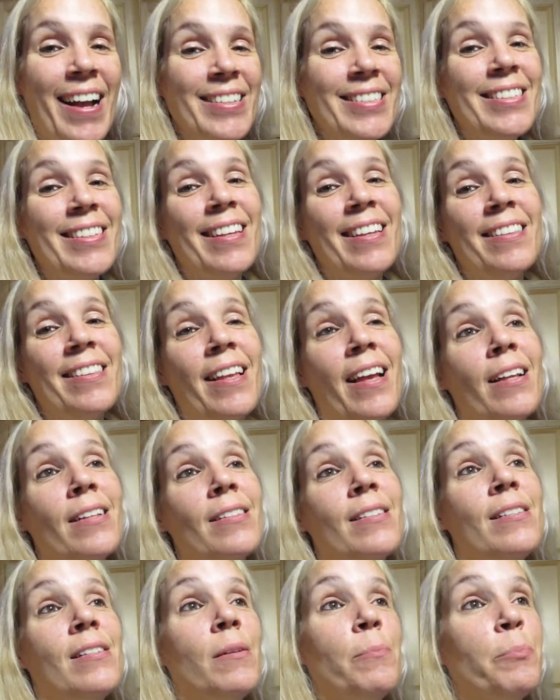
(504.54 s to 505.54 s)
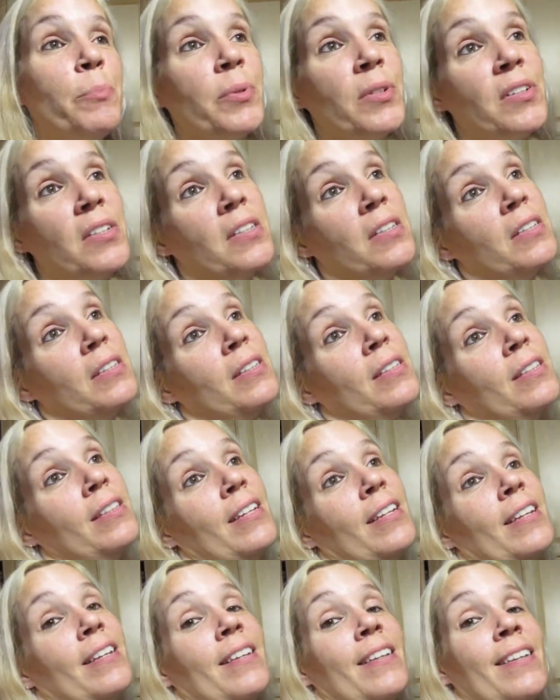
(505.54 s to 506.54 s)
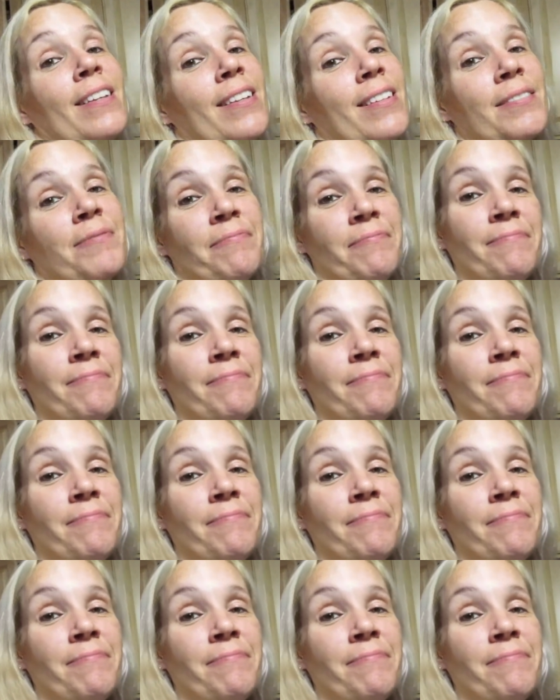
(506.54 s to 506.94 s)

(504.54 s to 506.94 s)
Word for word: How'd you like that? Simply.